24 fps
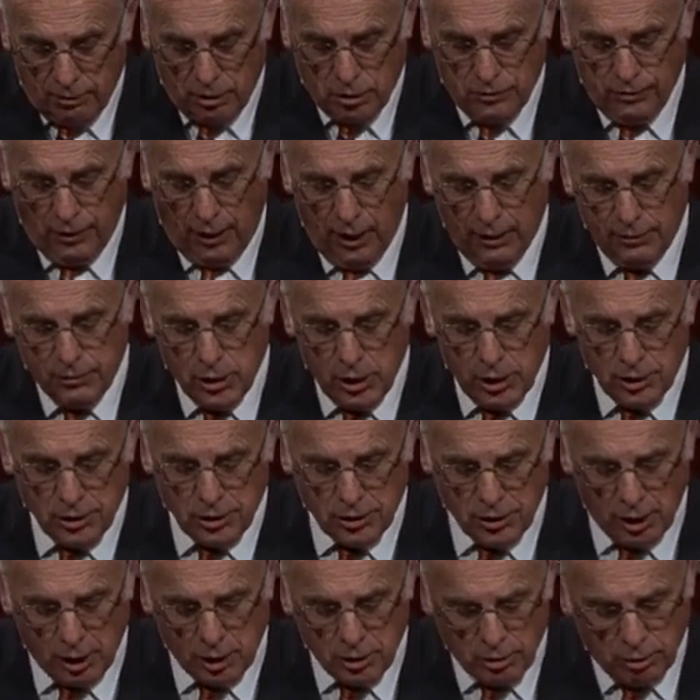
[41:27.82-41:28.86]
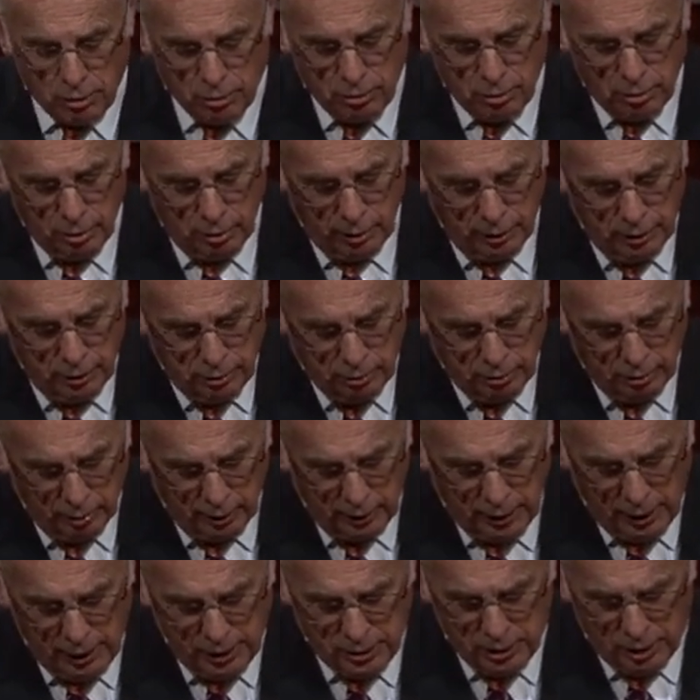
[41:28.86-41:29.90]
Verse 5 Jesus answered, Truly,
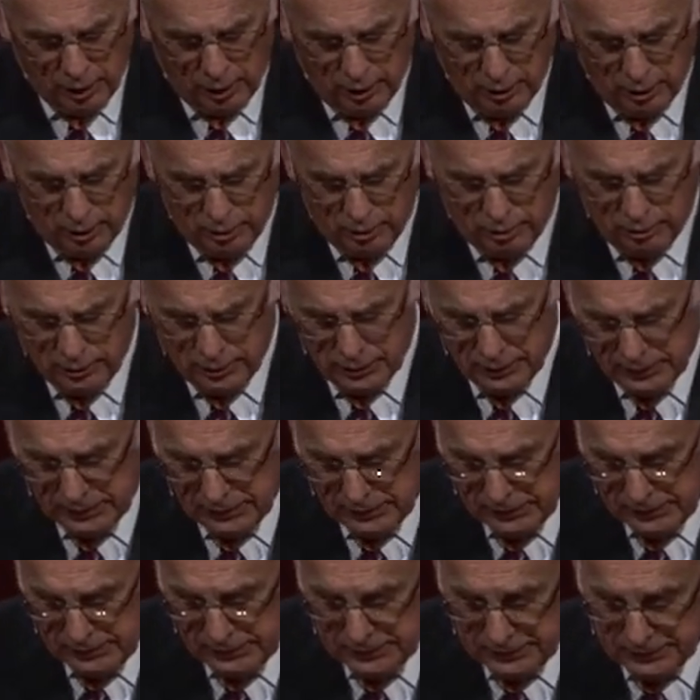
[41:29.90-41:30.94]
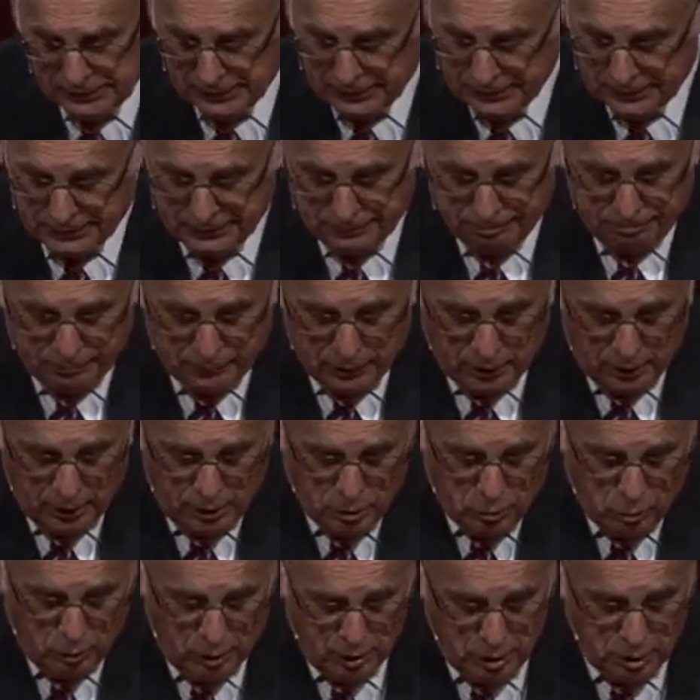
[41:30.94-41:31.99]
truly, I say to you,
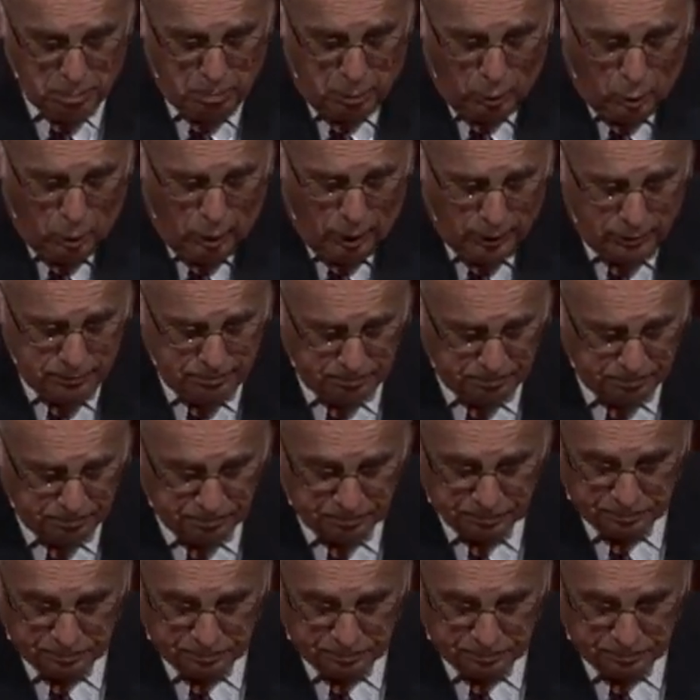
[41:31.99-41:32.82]
unless one is born